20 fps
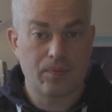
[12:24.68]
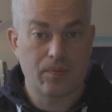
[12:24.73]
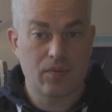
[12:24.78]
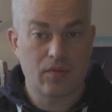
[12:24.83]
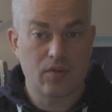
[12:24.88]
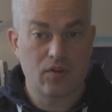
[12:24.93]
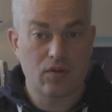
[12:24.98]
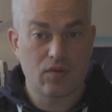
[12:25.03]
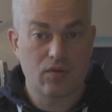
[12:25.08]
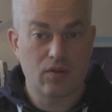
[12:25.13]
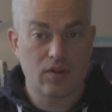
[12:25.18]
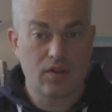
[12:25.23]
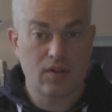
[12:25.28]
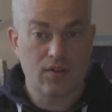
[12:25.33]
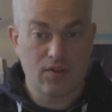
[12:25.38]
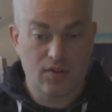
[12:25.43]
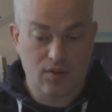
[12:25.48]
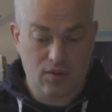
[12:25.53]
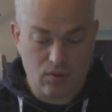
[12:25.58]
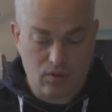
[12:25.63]
So for
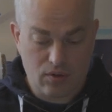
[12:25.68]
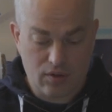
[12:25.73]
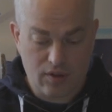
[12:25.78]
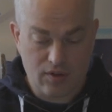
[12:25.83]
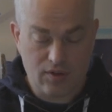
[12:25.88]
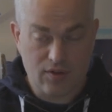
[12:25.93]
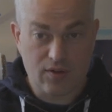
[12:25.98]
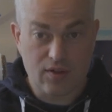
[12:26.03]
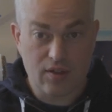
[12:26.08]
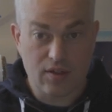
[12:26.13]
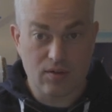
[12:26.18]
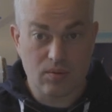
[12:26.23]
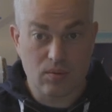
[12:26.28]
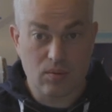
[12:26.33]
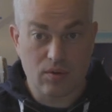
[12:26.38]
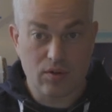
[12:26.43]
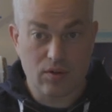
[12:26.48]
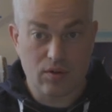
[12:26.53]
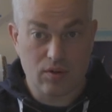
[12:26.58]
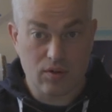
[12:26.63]
this door instance, we
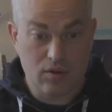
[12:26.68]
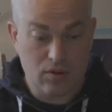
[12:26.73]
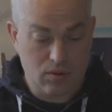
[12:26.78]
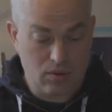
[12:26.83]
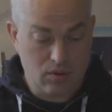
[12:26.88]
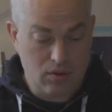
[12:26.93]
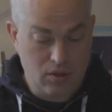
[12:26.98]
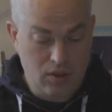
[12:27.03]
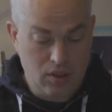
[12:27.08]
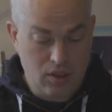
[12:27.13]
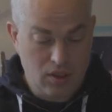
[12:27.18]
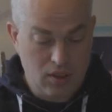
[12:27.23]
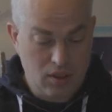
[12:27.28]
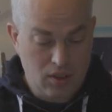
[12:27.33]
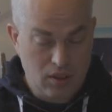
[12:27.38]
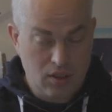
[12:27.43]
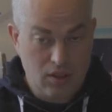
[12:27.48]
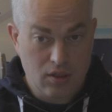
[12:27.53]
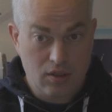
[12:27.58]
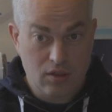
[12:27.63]
want to do
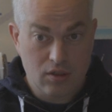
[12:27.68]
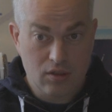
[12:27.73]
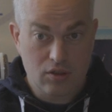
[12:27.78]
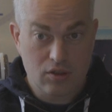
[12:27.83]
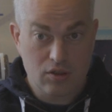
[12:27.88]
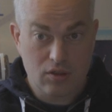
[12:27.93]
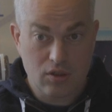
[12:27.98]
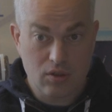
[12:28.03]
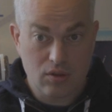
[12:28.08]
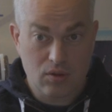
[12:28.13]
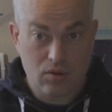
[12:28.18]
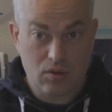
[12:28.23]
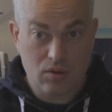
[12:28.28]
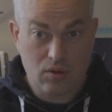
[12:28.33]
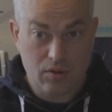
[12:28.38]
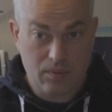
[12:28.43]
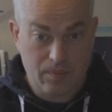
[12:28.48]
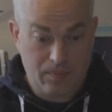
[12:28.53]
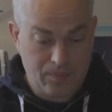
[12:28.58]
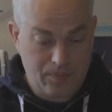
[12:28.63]
show
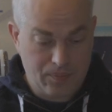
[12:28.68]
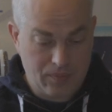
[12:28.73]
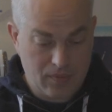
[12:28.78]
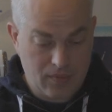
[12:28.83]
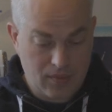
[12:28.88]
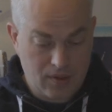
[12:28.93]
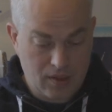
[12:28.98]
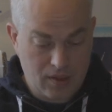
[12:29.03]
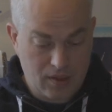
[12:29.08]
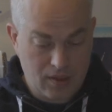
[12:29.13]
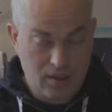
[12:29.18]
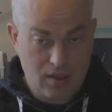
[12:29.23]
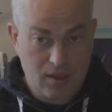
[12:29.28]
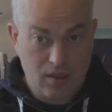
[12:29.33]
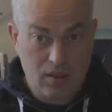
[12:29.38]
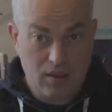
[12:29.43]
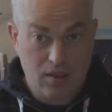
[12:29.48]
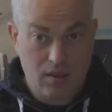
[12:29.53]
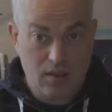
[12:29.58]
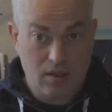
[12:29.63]

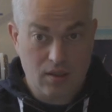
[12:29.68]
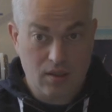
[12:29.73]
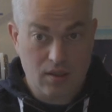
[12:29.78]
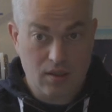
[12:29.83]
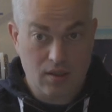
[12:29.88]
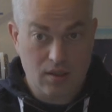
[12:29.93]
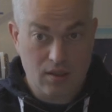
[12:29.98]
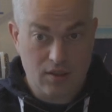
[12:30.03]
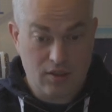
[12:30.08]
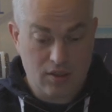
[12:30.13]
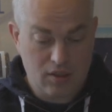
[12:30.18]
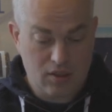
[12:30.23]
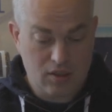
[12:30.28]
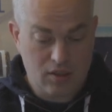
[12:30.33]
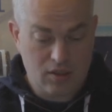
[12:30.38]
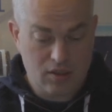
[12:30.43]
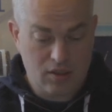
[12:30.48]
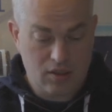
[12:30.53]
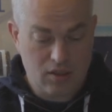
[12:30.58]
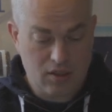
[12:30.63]

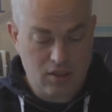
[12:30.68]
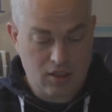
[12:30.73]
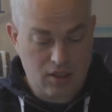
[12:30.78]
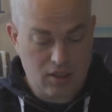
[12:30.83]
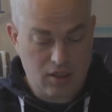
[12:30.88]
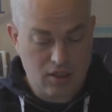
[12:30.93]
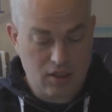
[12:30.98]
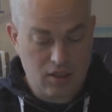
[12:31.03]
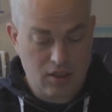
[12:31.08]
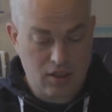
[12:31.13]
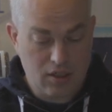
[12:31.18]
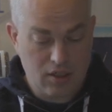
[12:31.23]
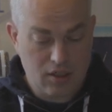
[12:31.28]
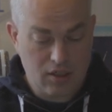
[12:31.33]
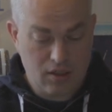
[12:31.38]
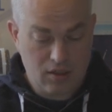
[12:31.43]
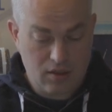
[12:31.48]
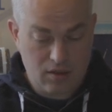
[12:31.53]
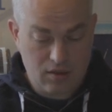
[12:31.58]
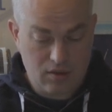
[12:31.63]

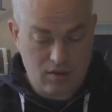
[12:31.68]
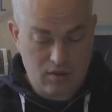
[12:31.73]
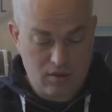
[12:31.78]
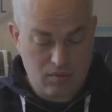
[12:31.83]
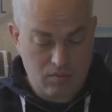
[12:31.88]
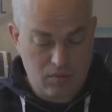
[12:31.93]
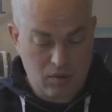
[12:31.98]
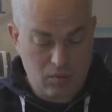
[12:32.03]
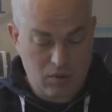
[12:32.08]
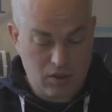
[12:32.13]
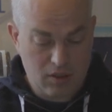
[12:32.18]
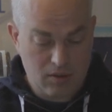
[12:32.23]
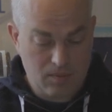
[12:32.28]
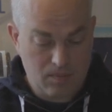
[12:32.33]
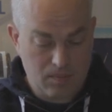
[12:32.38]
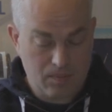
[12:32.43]
initially, maybe.